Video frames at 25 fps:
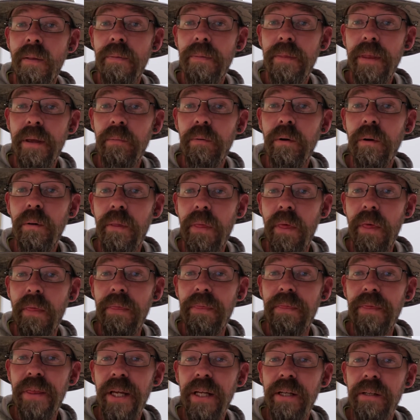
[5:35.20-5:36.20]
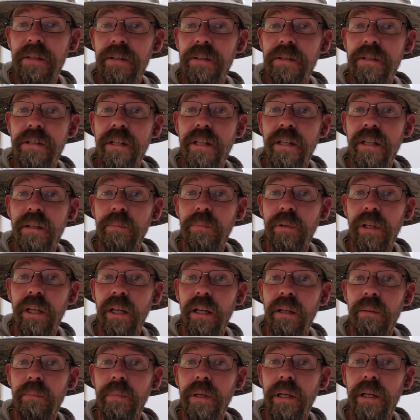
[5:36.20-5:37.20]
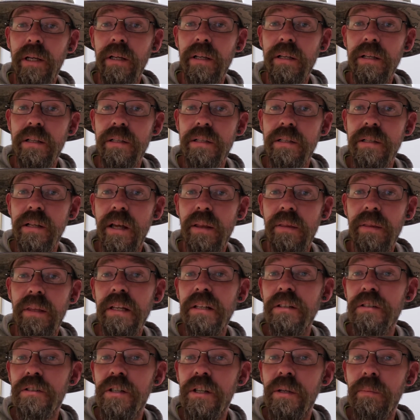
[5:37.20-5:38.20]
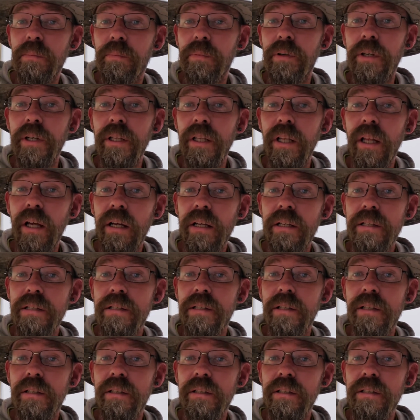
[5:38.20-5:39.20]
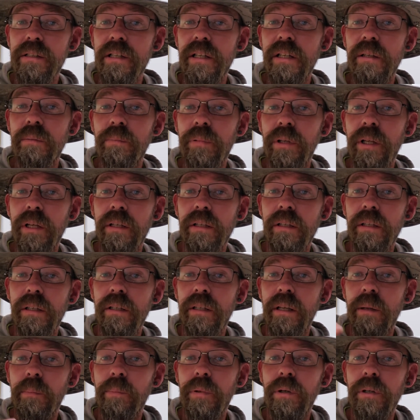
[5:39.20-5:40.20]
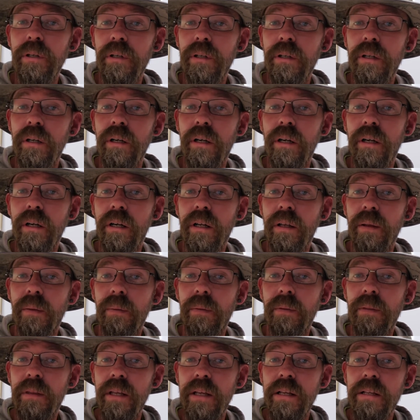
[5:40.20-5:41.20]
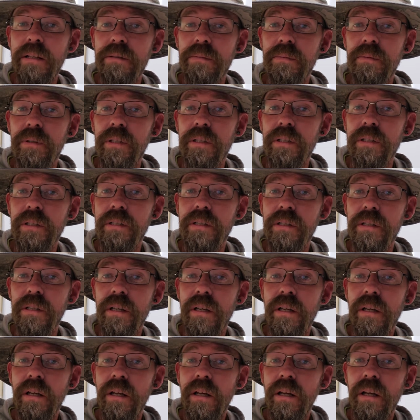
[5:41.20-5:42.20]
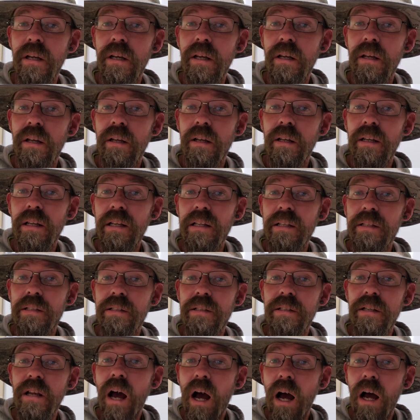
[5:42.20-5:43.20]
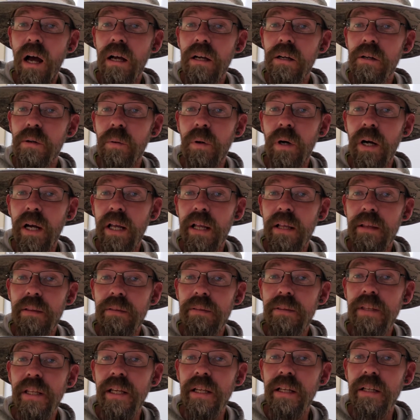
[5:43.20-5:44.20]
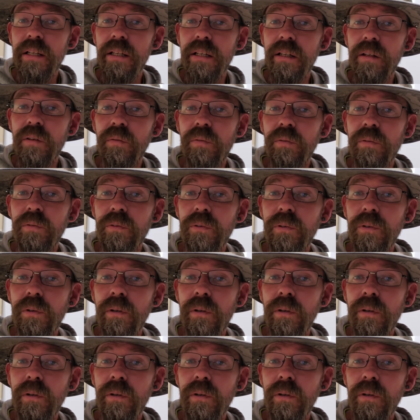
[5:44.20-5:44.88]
they went with a thicker skid plate because I think Jeep realized that the skid plate that they put on these ones, it's not quite thick enough.